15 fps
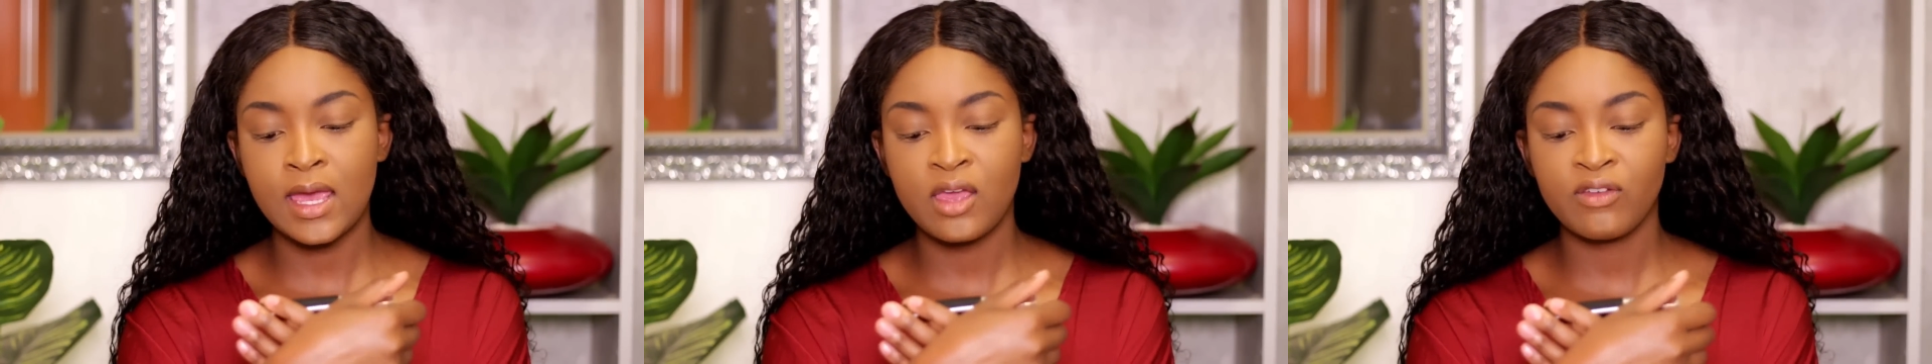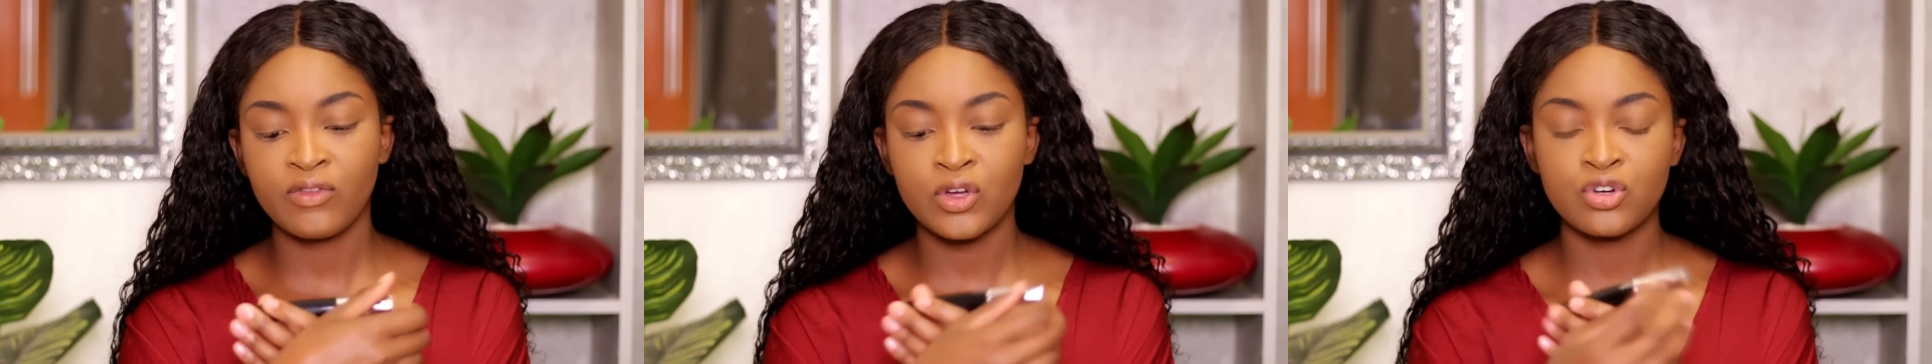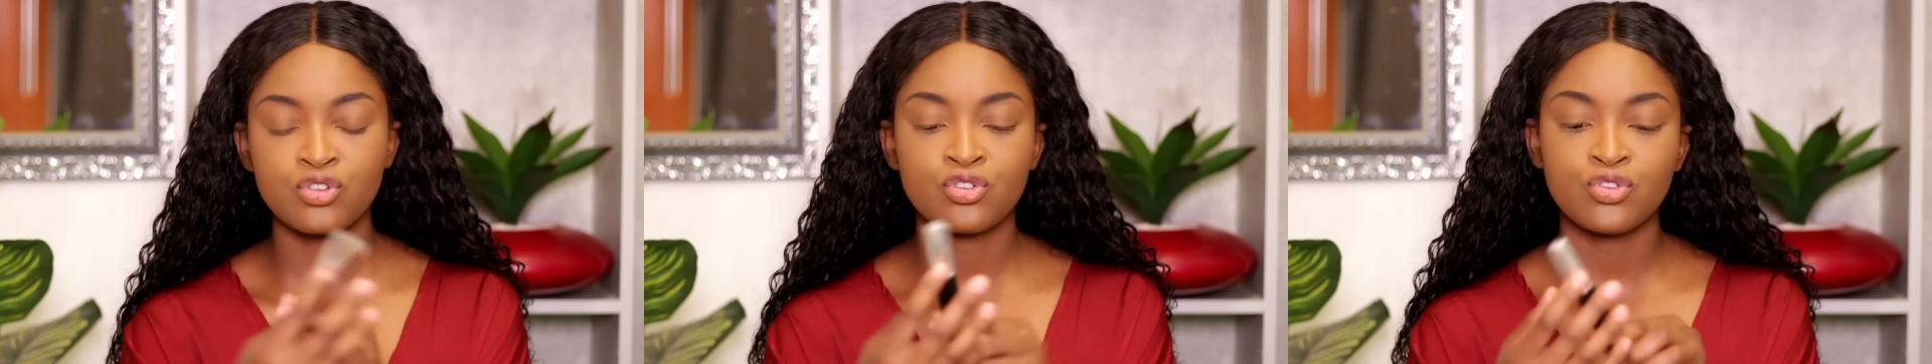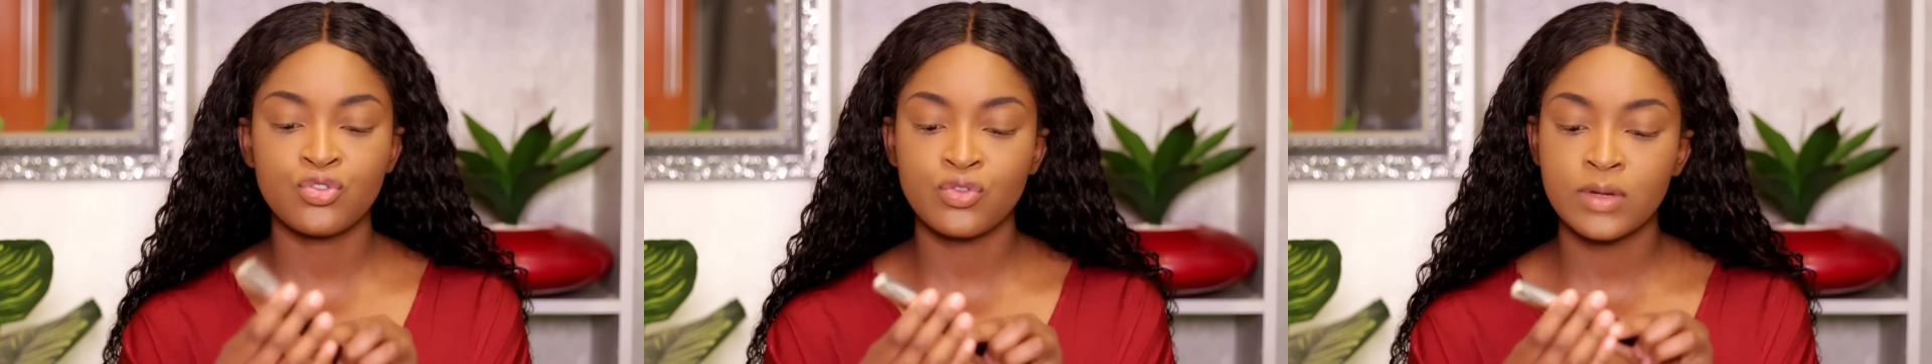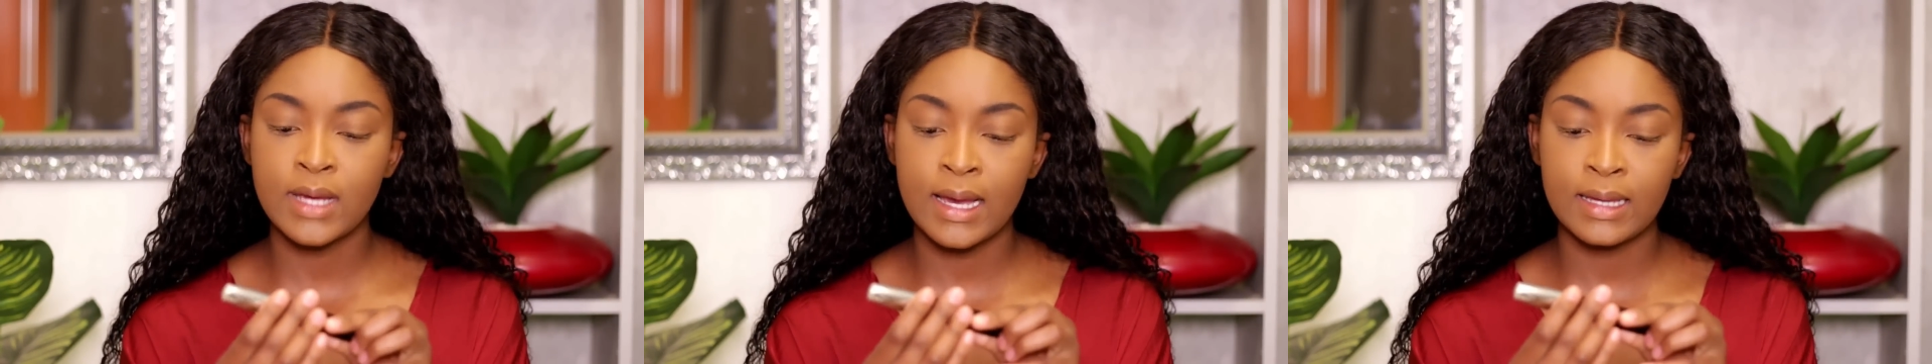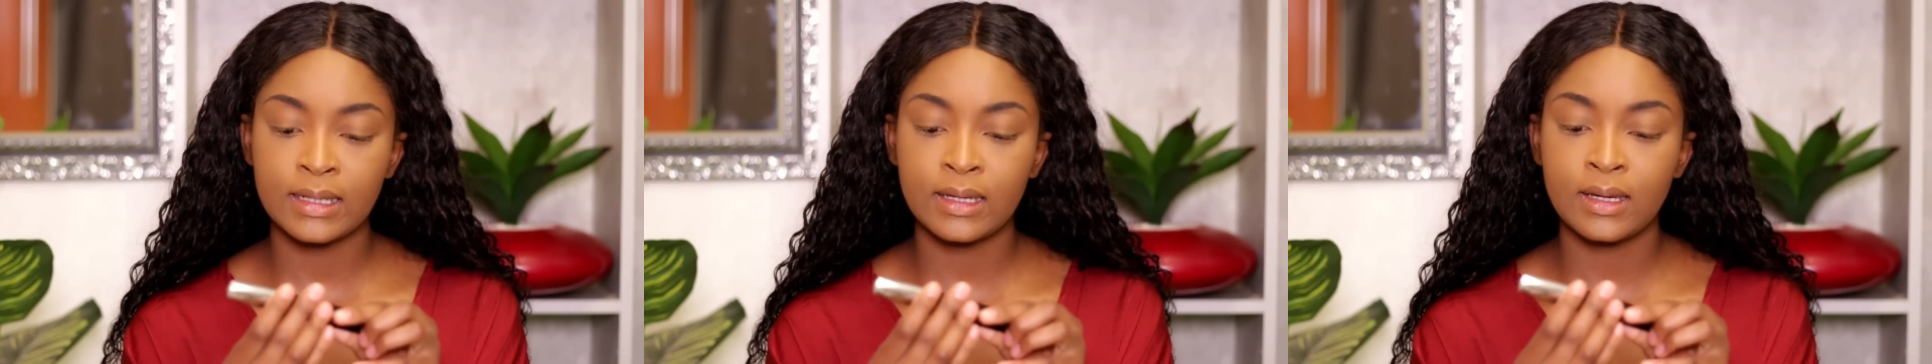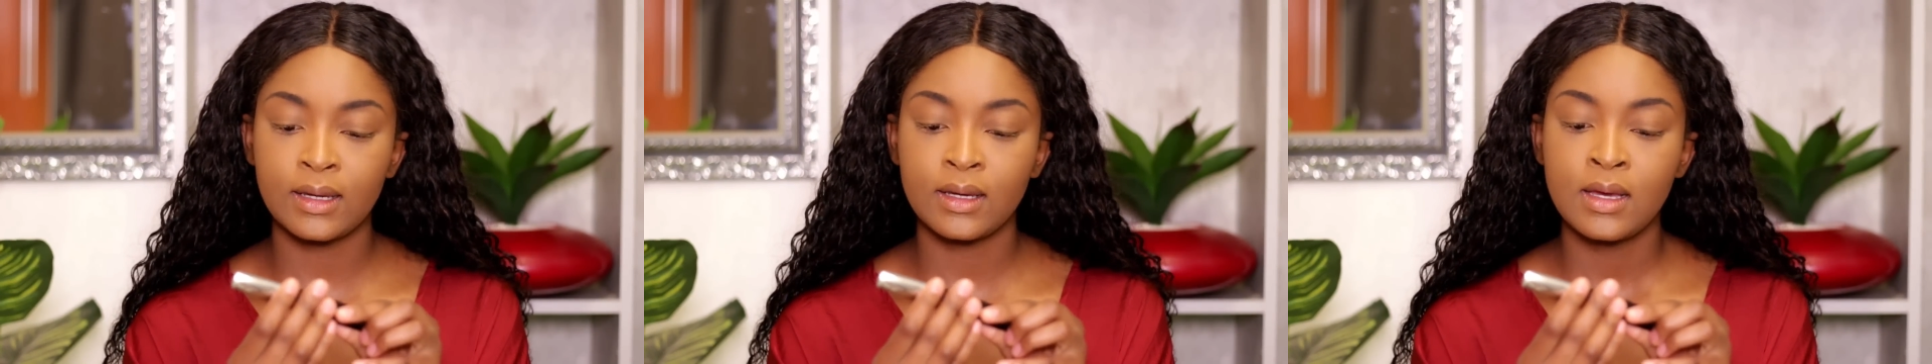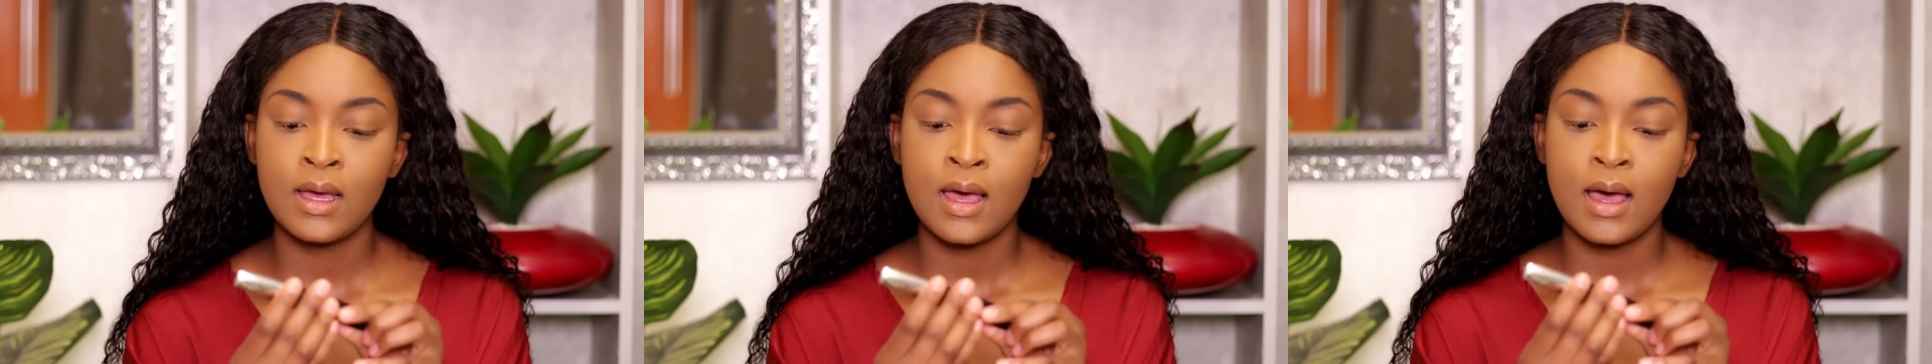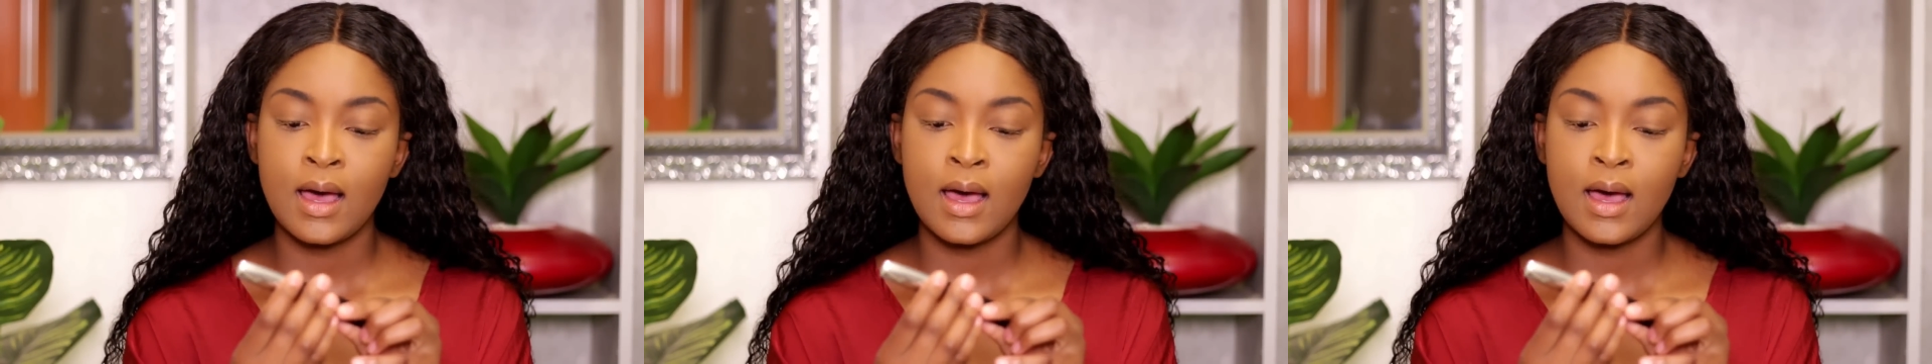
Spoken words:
Avon True Color